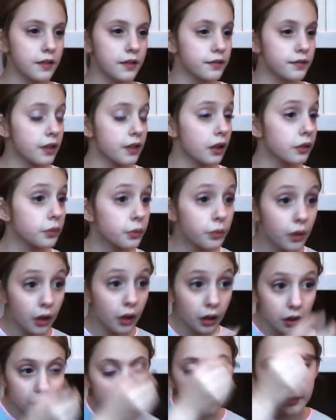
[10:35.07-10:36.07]
kind of subtle
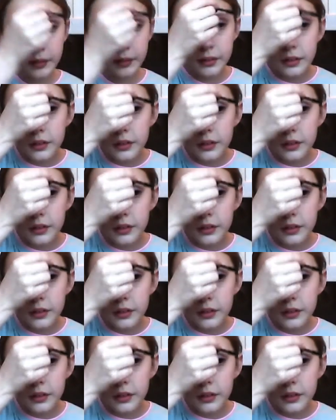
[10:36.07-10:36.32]
look.